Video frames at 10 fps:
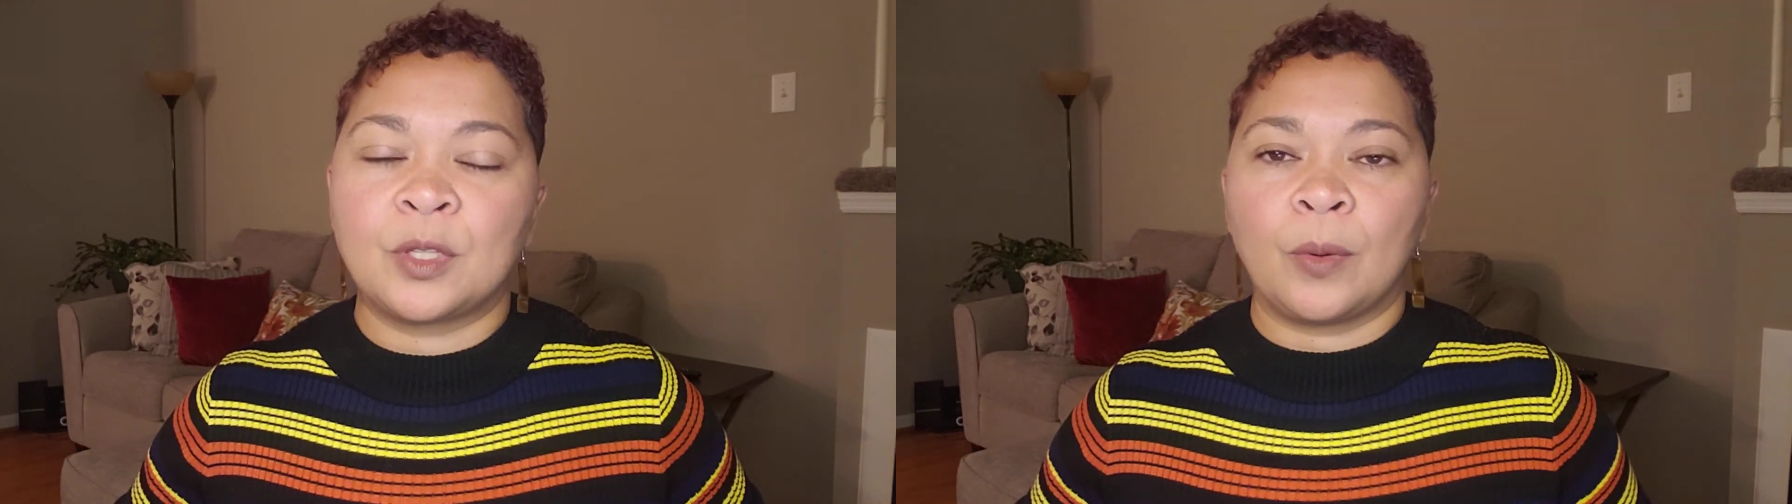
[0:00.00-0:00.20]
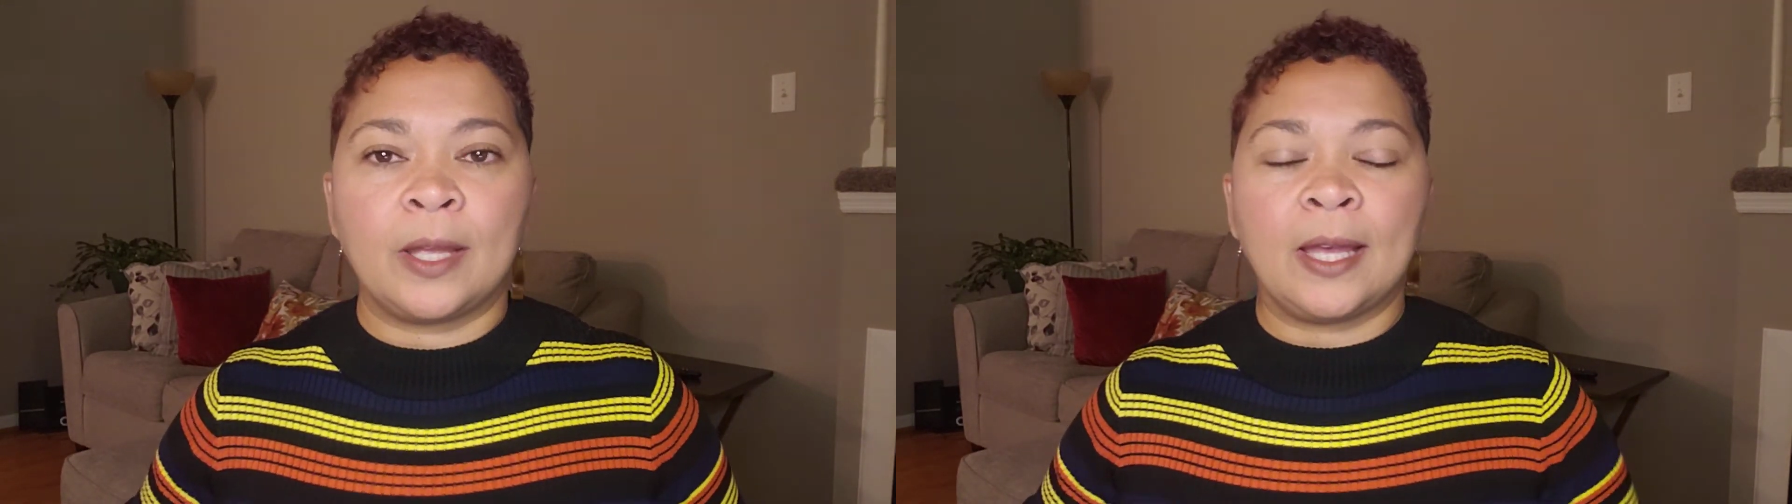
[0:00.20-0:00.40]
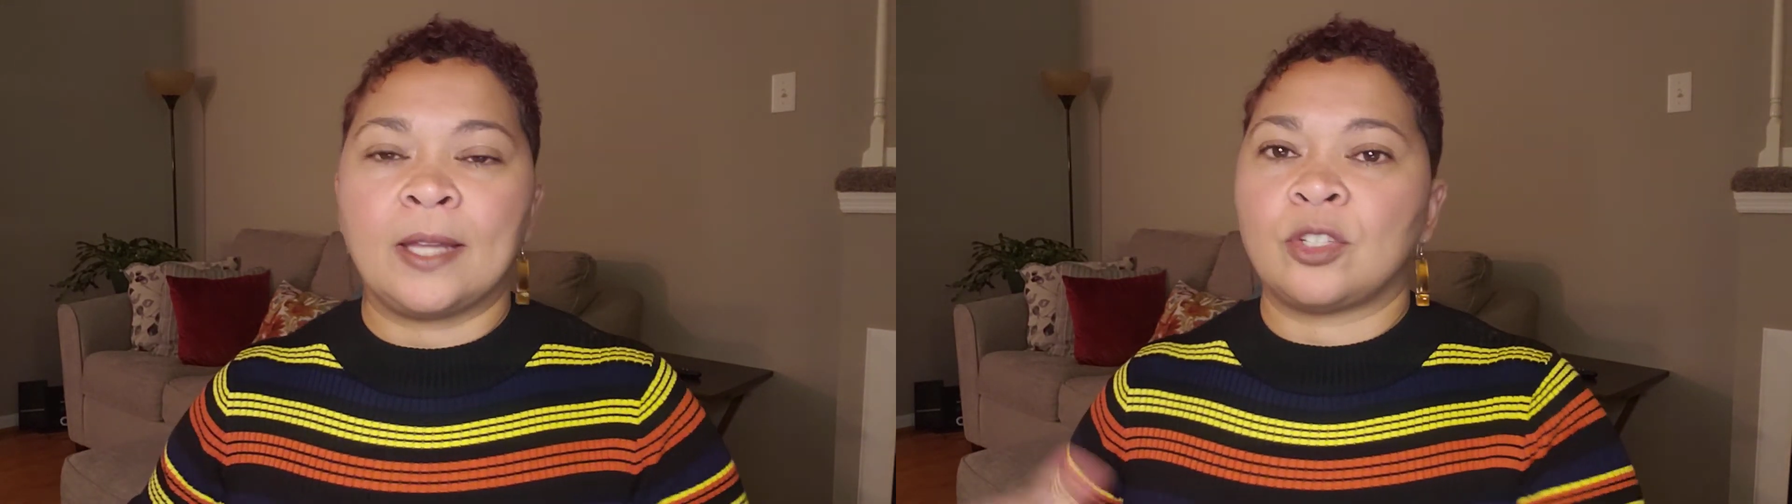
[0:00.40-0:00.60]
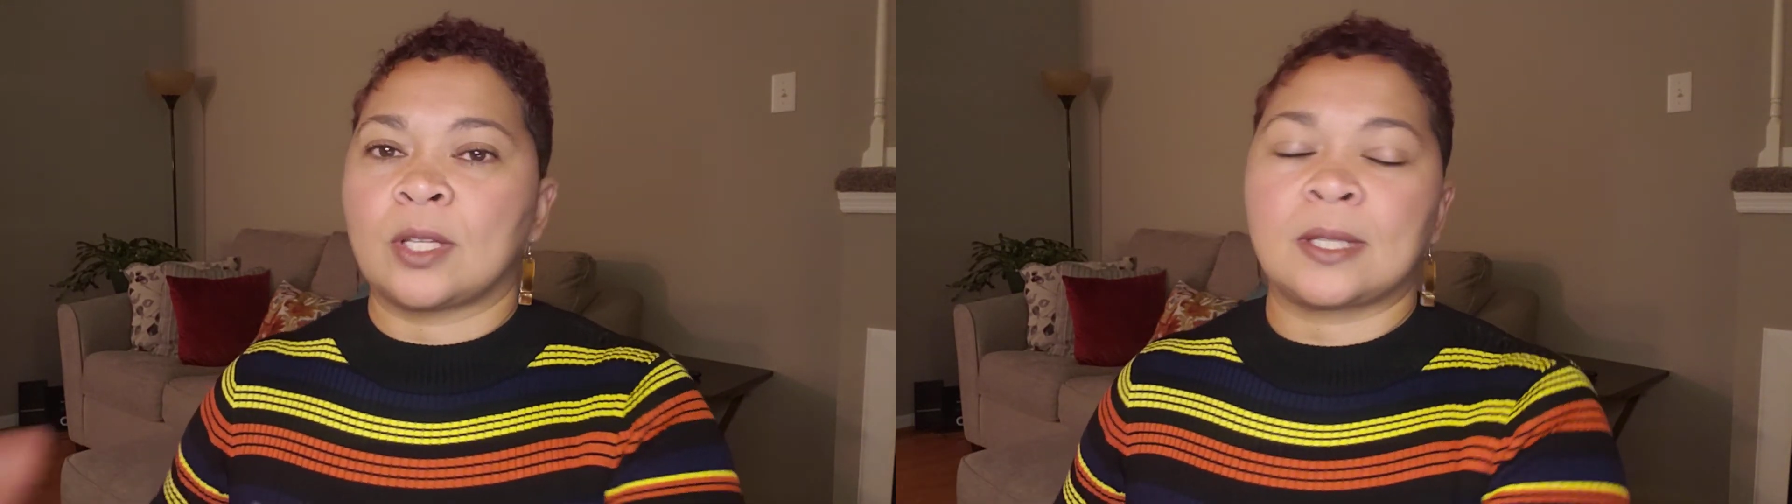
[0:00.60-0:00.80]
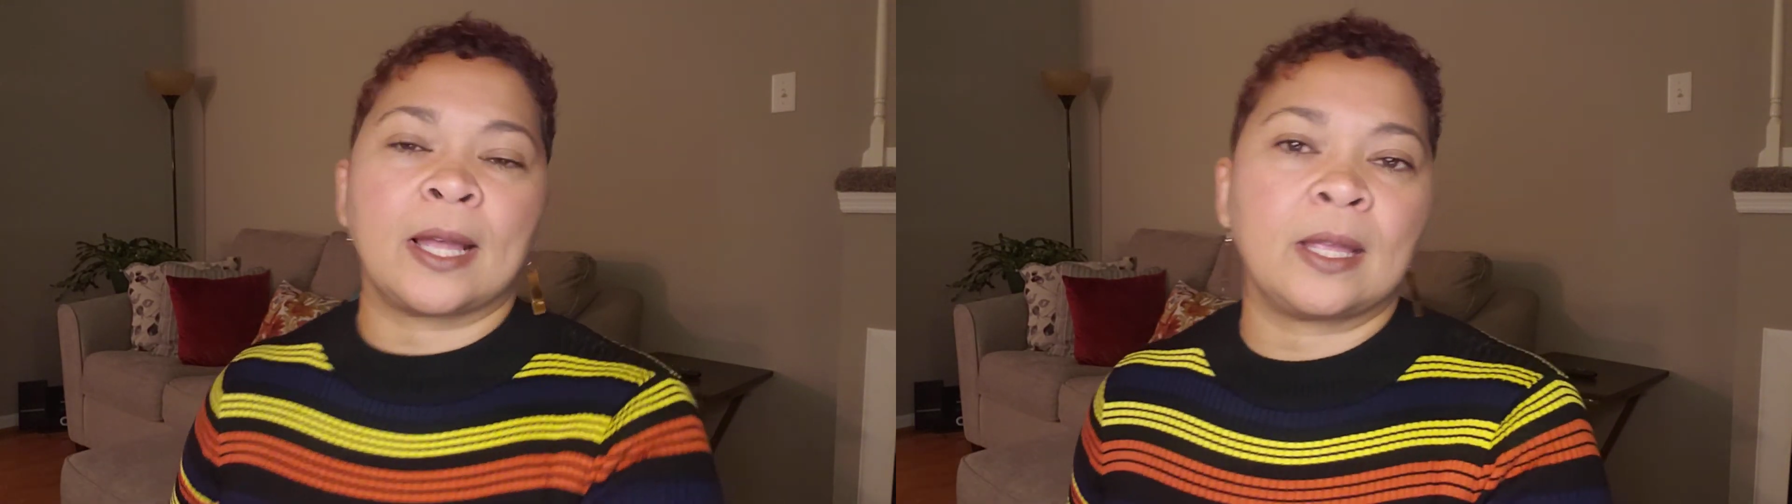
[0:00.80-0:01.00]
So again,
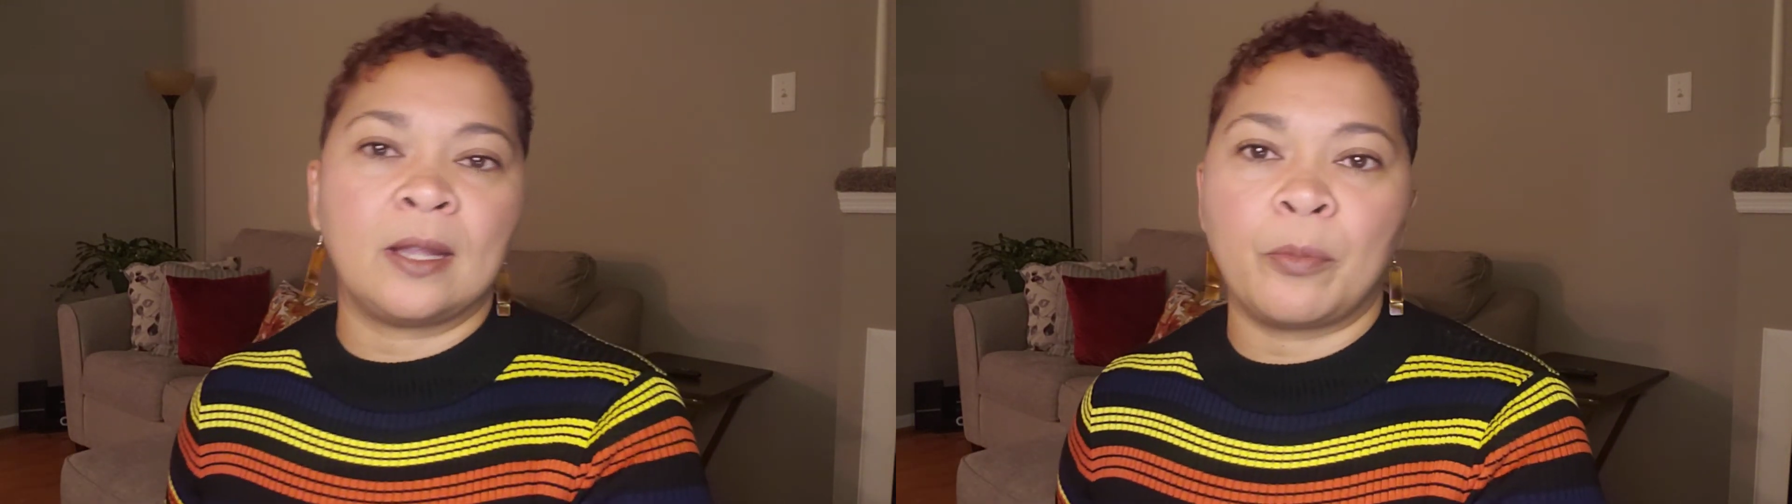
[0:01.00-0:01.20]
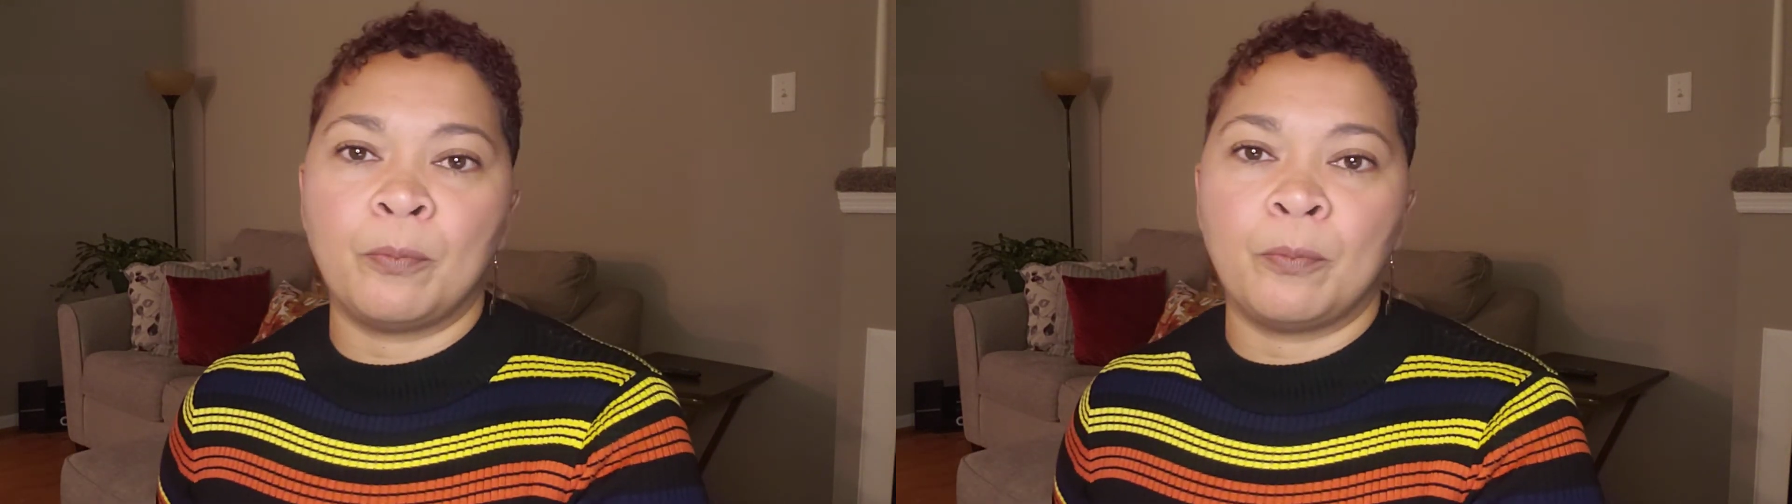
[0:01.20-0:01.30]
just like in the